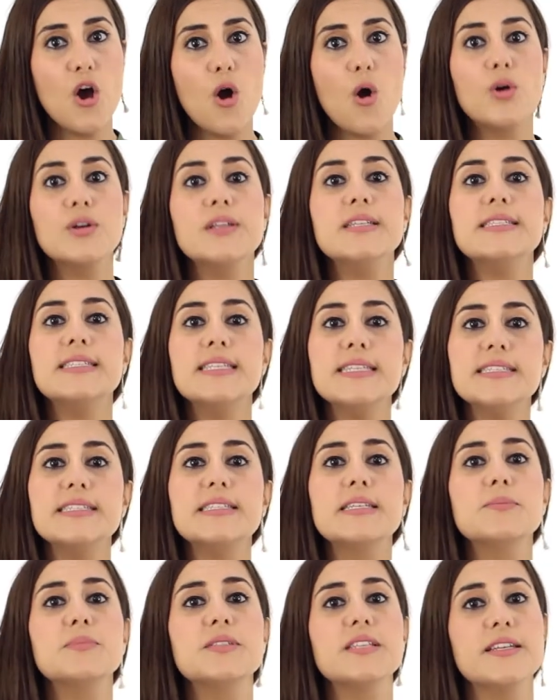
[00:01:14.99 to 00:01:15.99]
on a
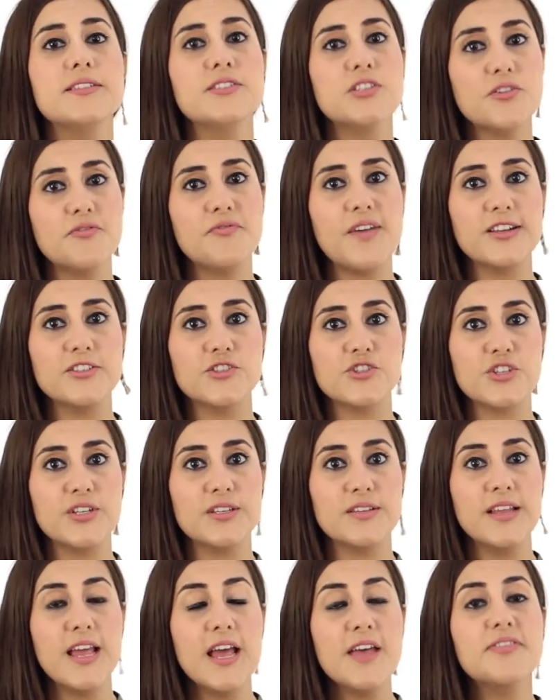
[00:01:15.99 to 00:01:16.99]
systems intervention